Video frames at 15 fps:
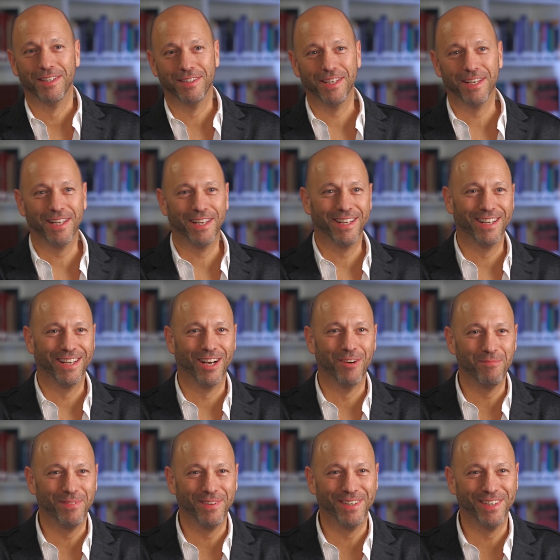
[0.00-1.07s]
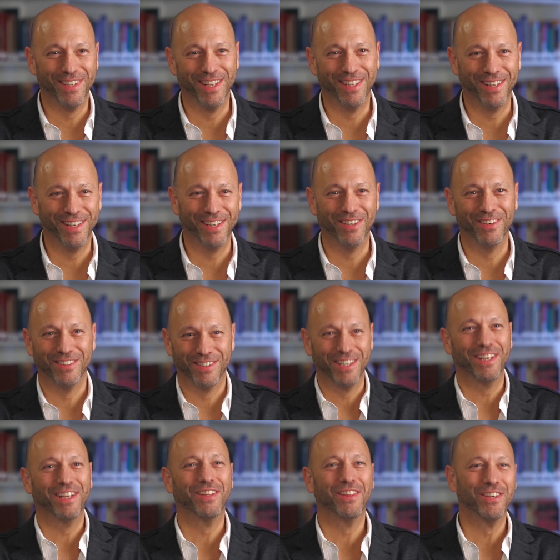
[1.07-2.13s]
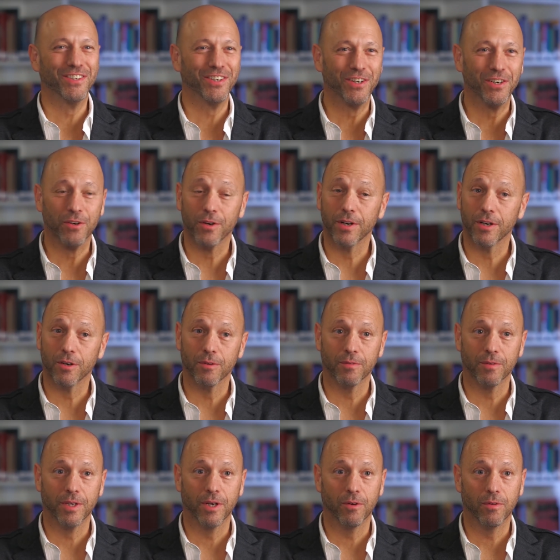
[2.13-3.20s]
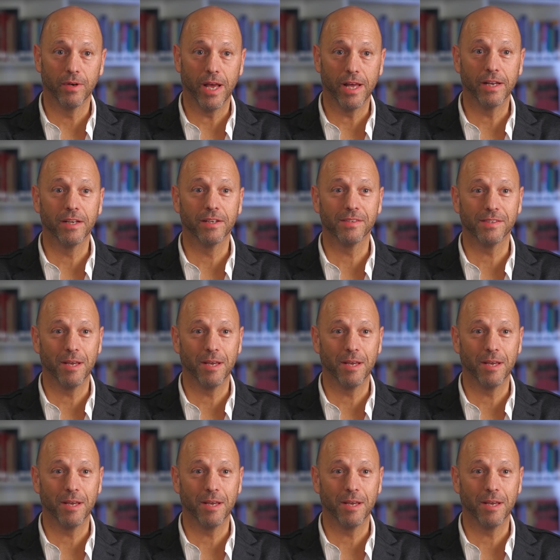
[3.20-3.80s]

digging up in, the, in you know digging in the dirt or you're you know heading a